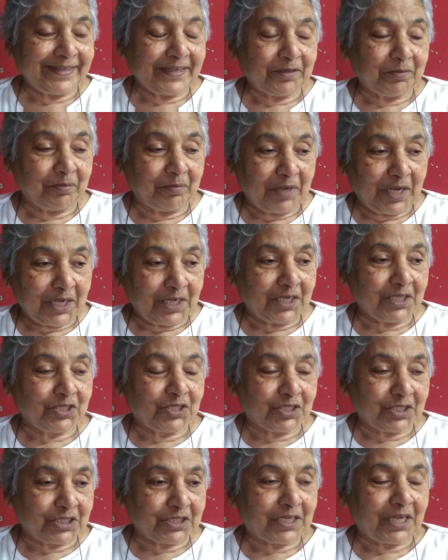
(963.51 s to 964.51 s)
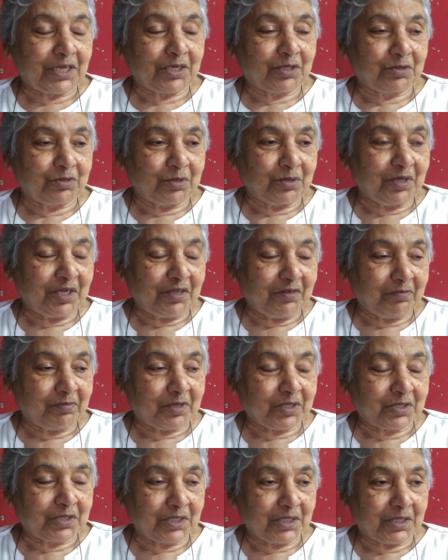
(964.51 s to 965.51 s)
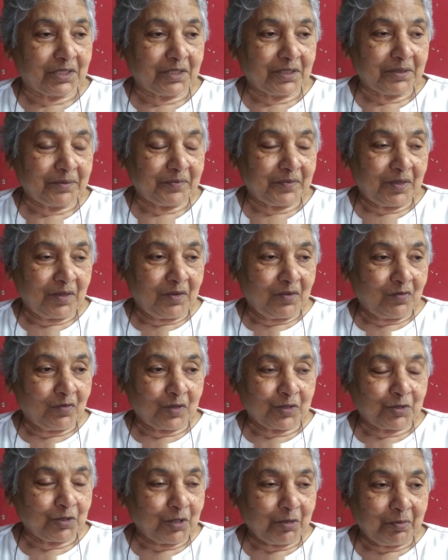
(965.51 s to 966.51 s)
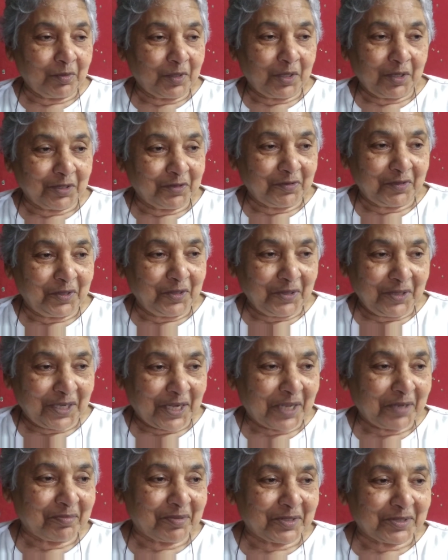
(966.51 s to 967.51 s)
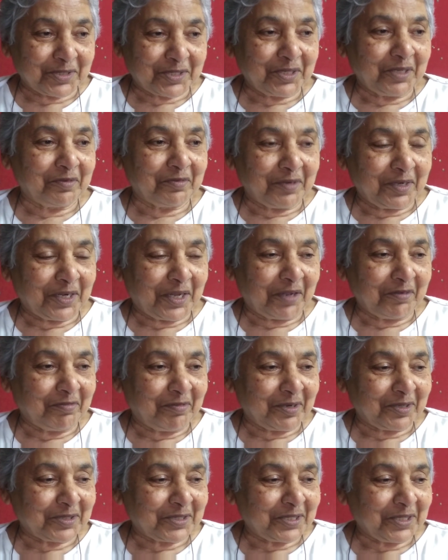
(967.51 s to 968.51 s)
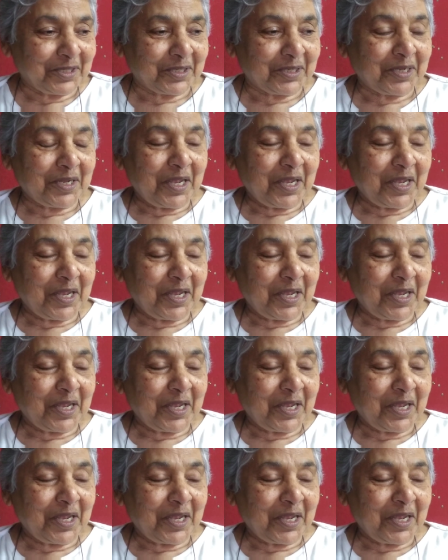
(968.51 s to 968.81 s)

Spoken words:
that made us decide to leave Brazil was not because we don't like Brazil, we love Brazil.